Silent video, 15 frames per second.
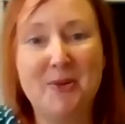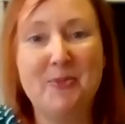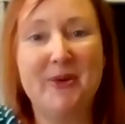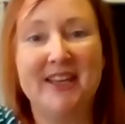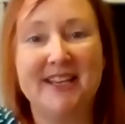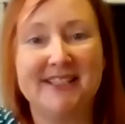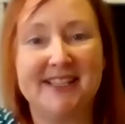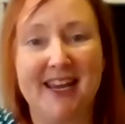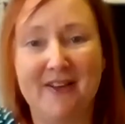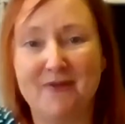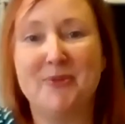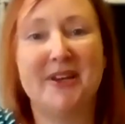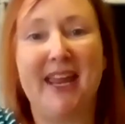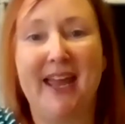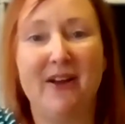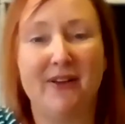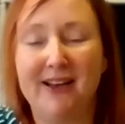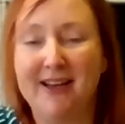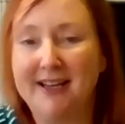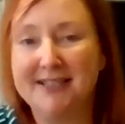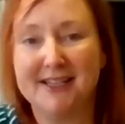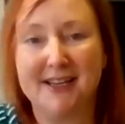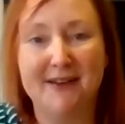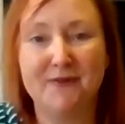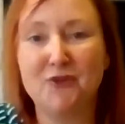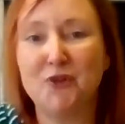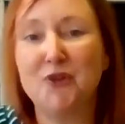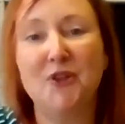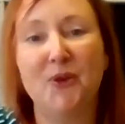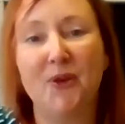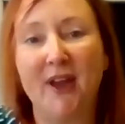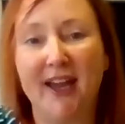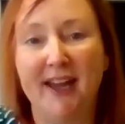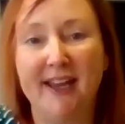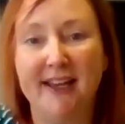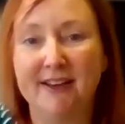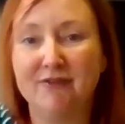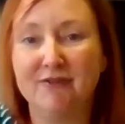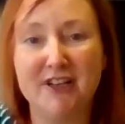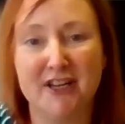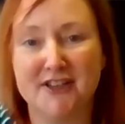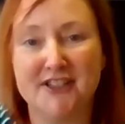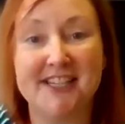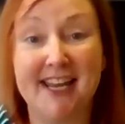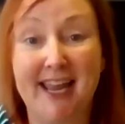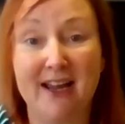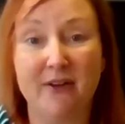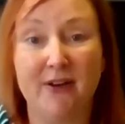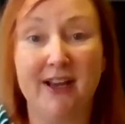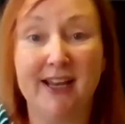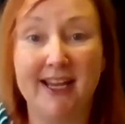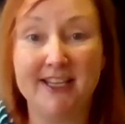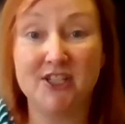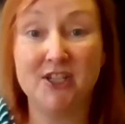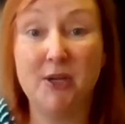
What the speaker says: But there's a government calculator, gov.uk, redundancy calculator.